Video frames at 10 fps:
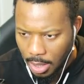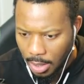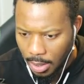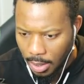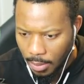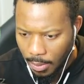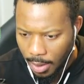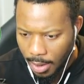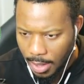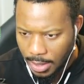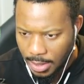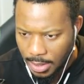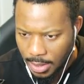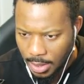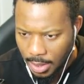All right, where
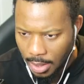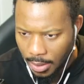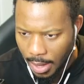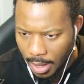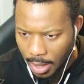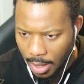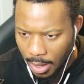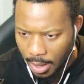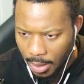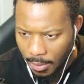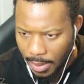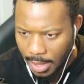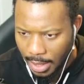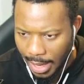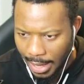is... Okay, all right. We need
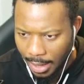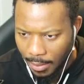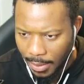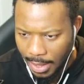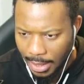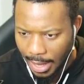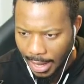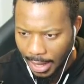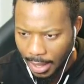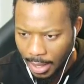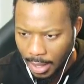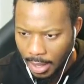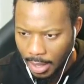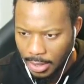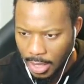to leg it. We need to leg it.
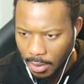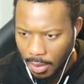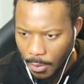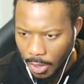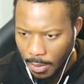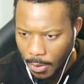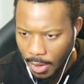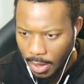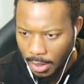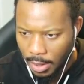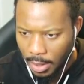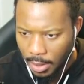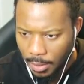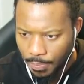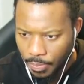Let's go. Come on, come on.
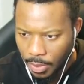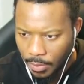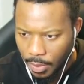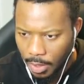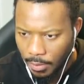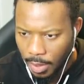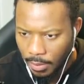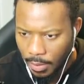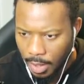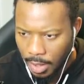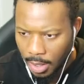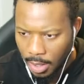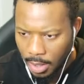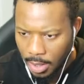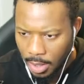Run, run,
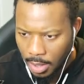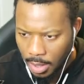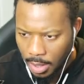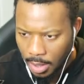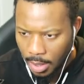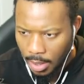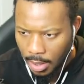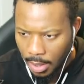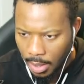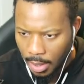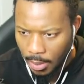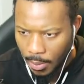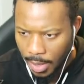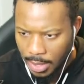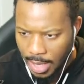run. Uh,
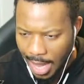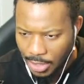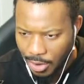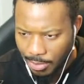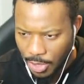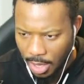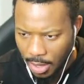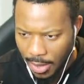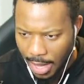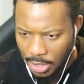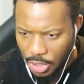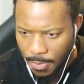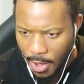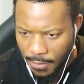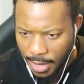where is the ice cream truck? Okay, it should
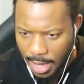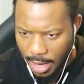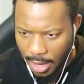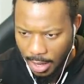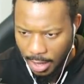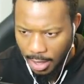be over here.